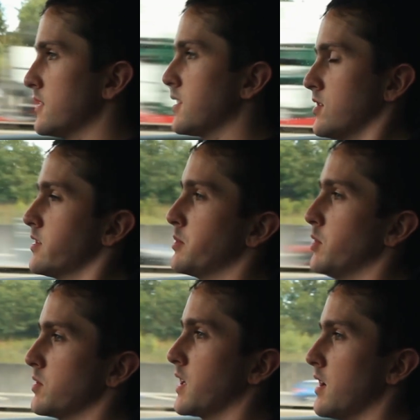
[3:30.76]
such a
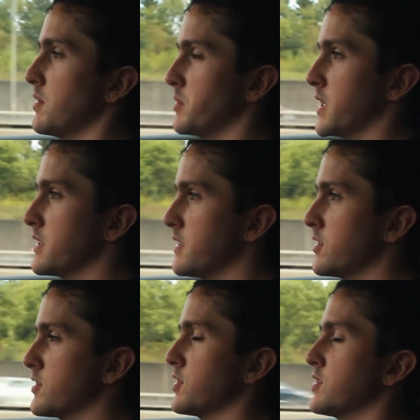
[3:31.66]
small car, because it
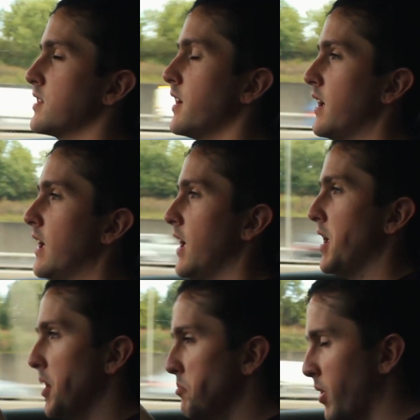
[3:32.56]
just
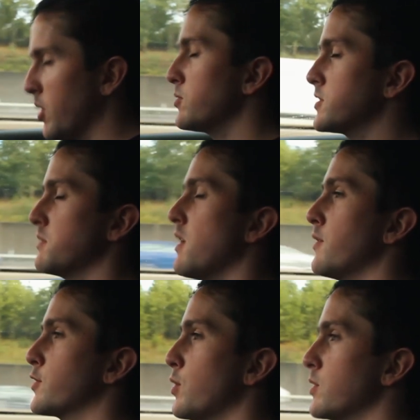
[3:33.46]
pulls you out
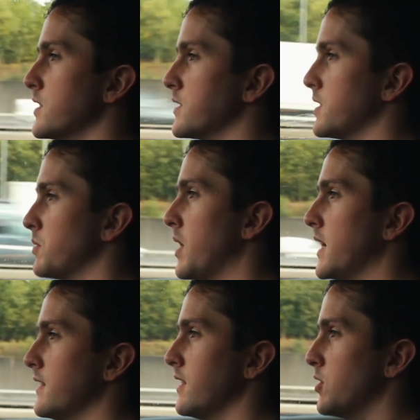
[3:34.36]
of corners in a
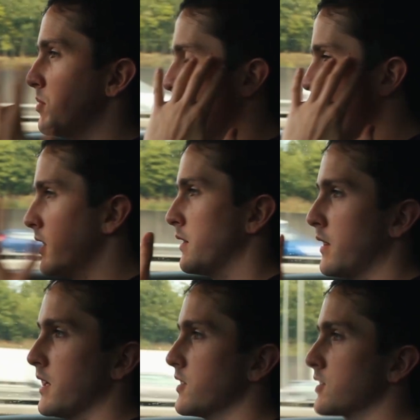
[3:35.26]
way that your mind
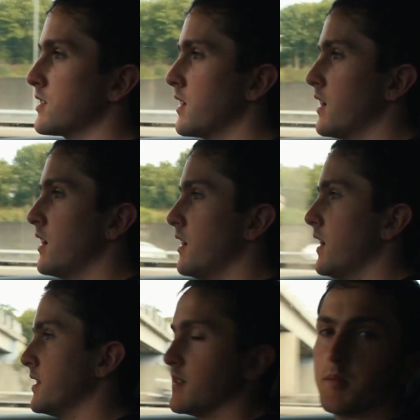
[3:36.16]
thinks
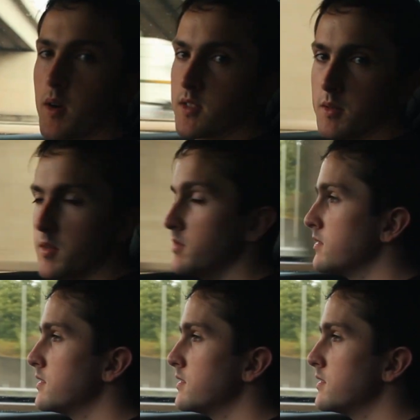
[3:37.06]
is impossible.